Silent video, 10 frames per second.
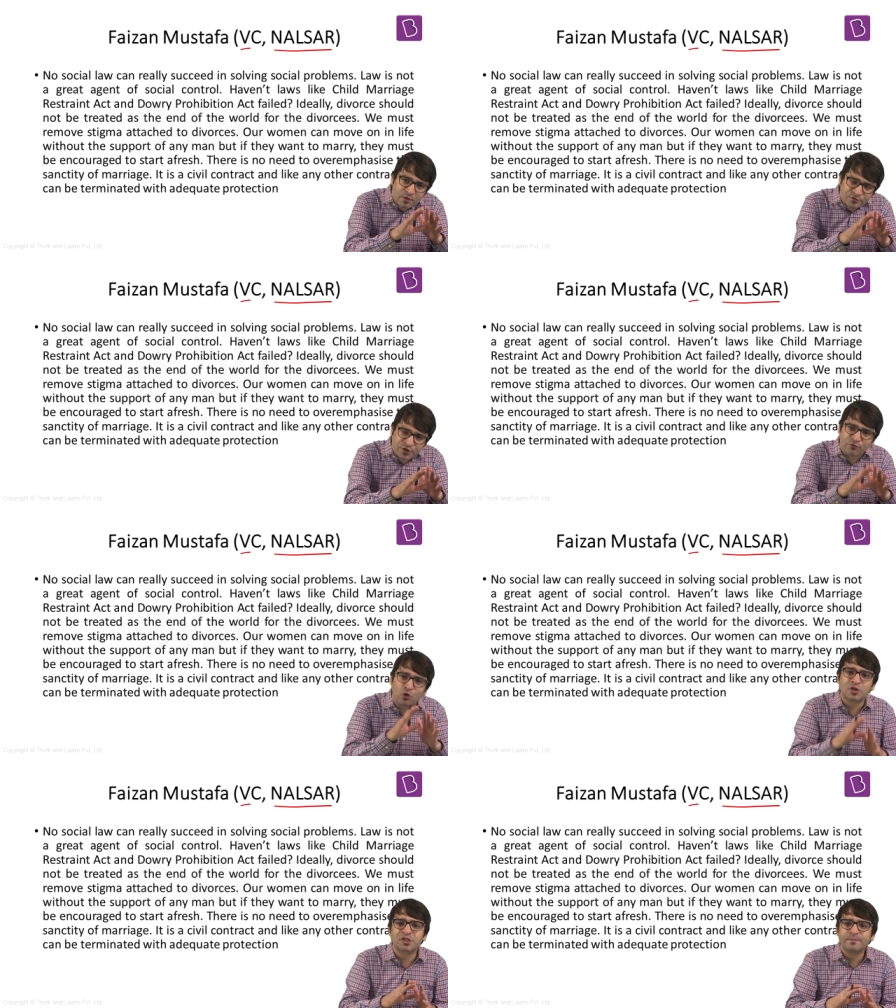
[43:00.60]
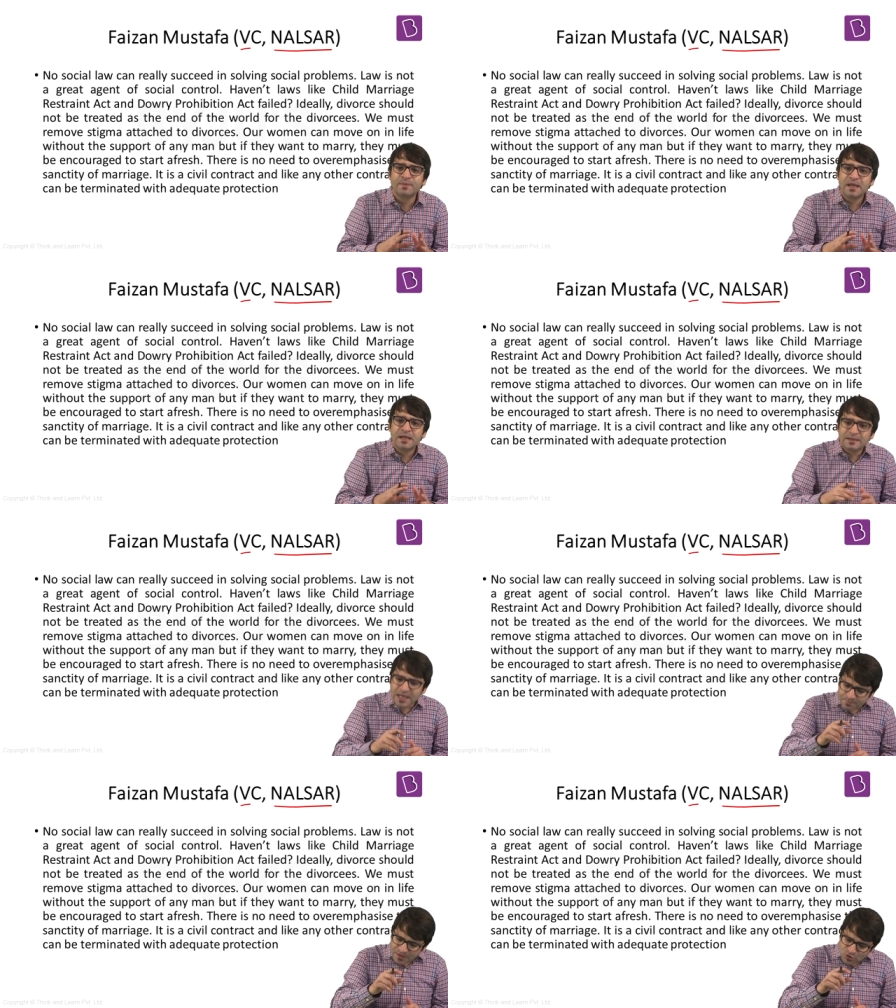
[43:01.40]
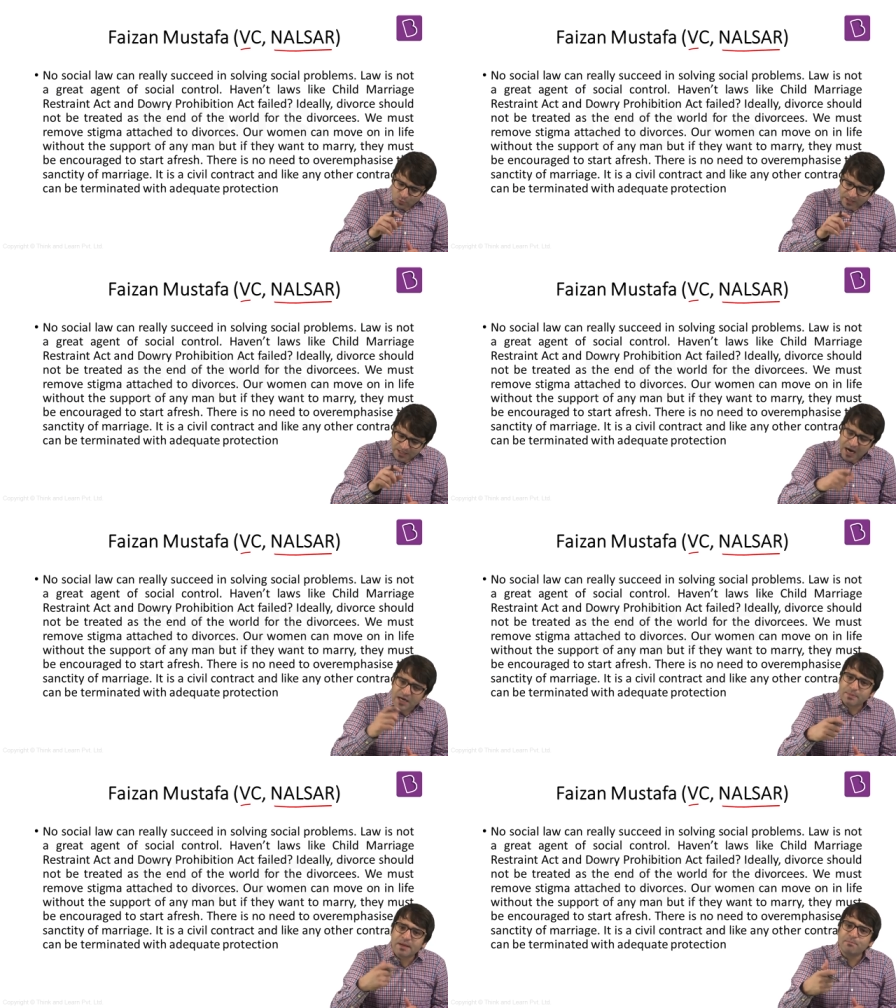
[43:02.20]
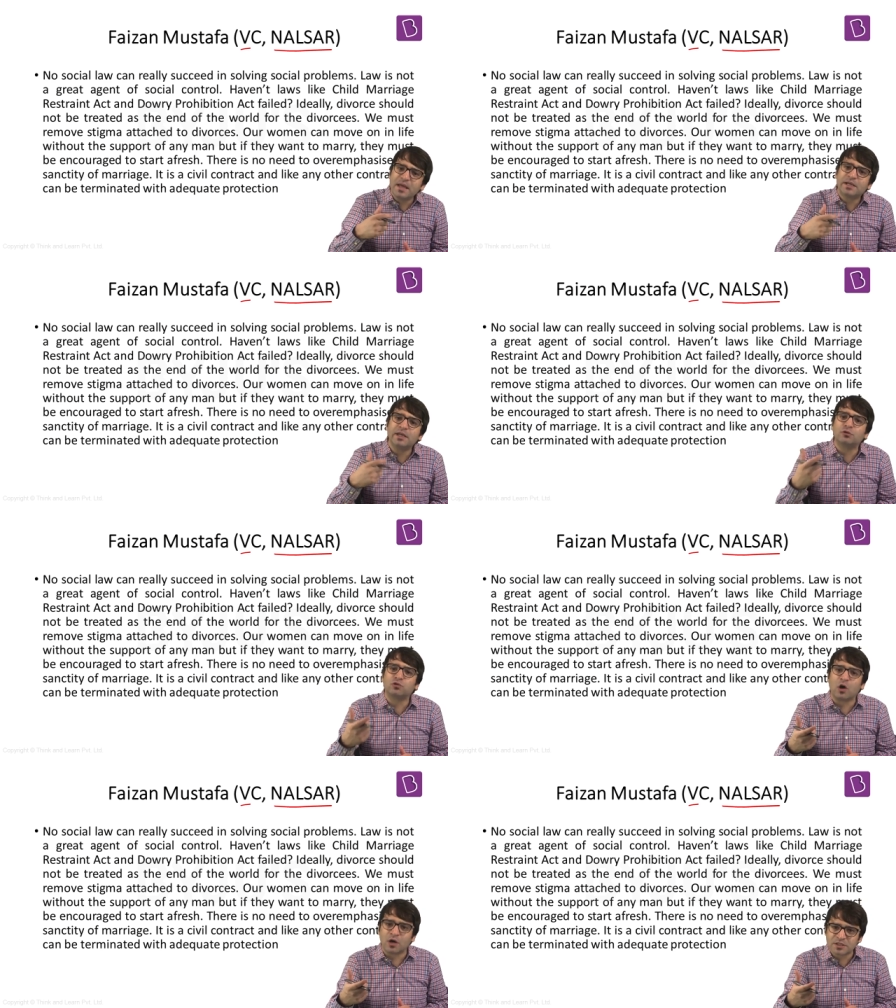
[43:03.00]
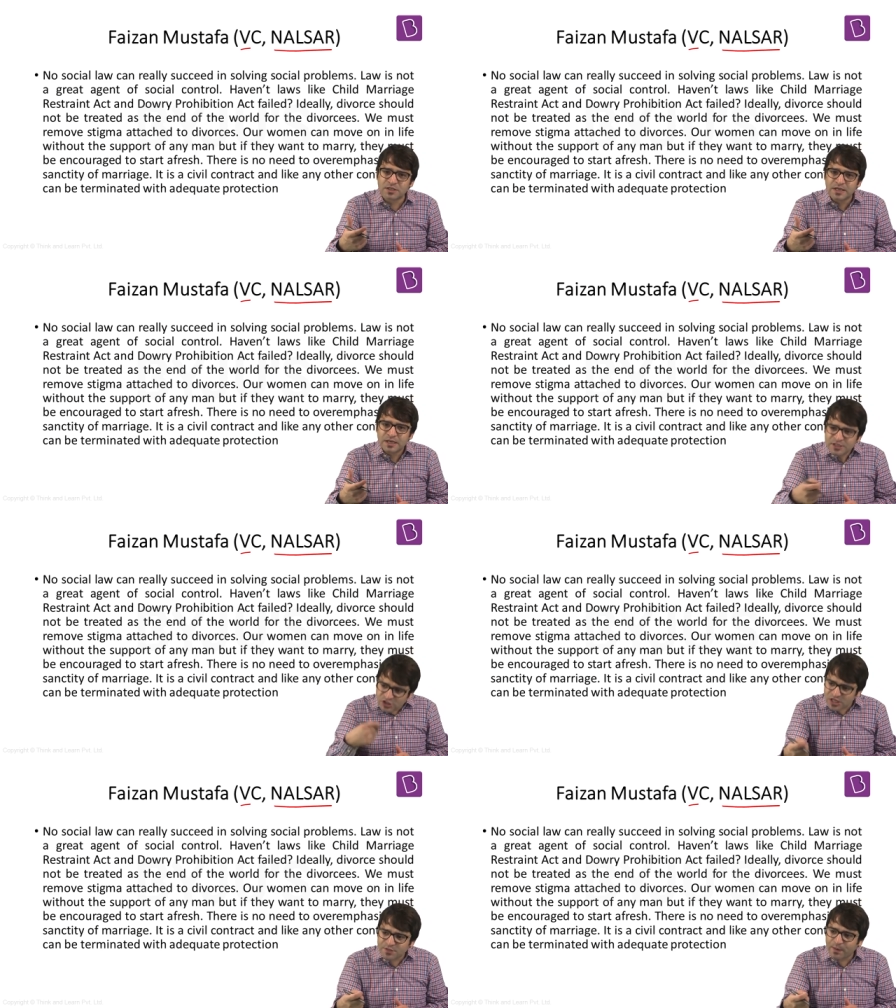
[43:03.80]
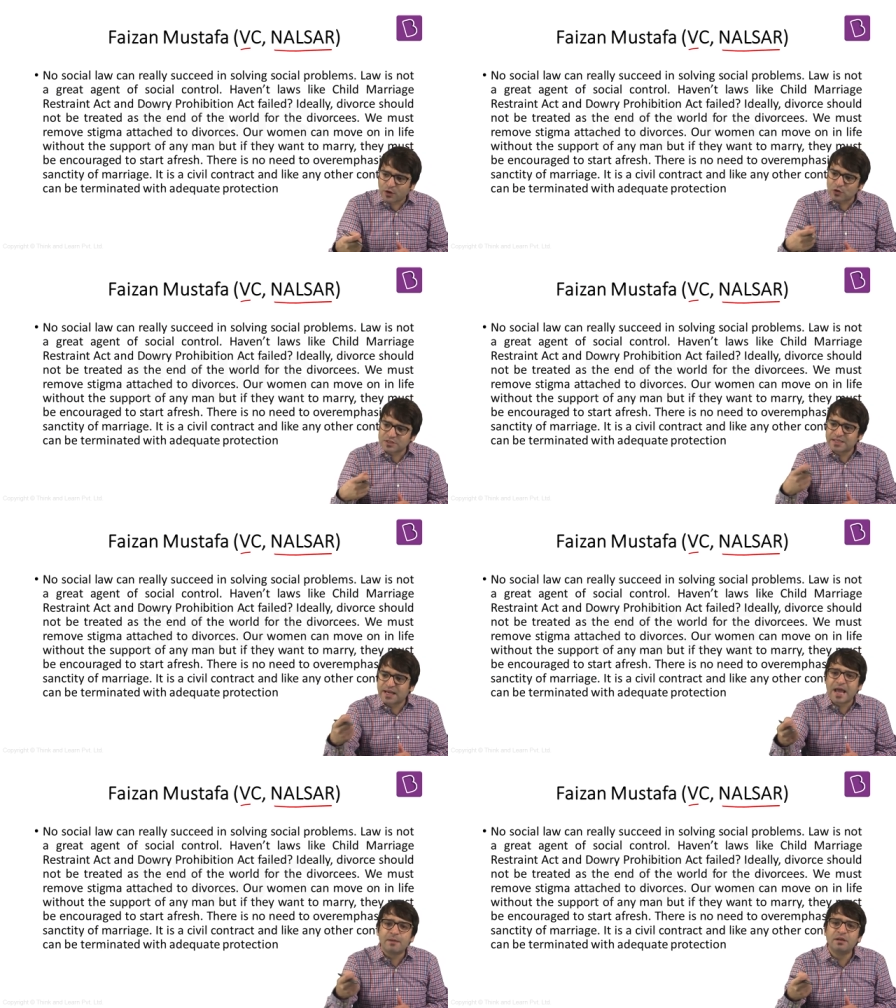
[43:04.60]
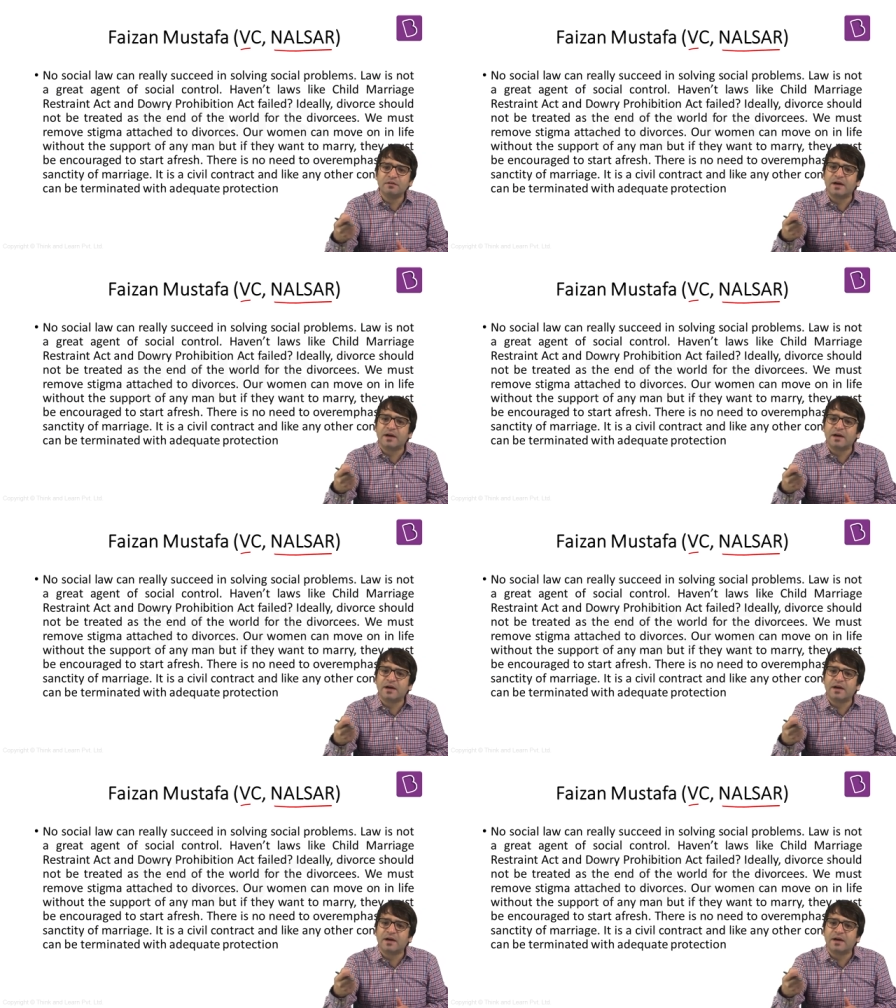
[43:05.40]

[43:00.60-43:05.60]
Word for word: of divorce. That means we can't be making laws just because there have been